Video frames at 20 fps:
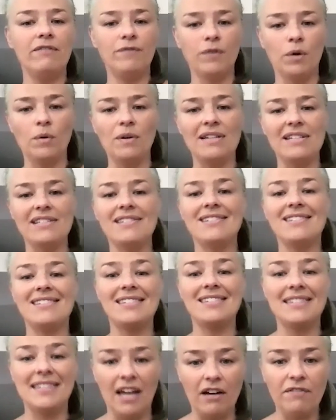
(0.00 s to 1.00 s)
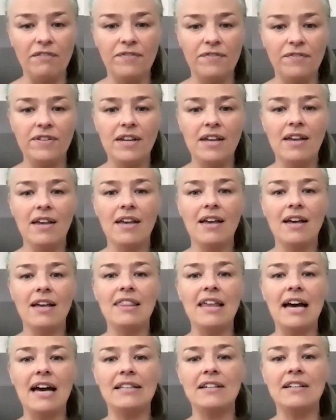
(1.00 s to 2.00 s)
focused stuff
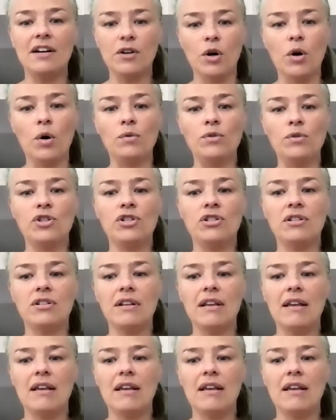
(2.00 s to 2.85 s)
that a coach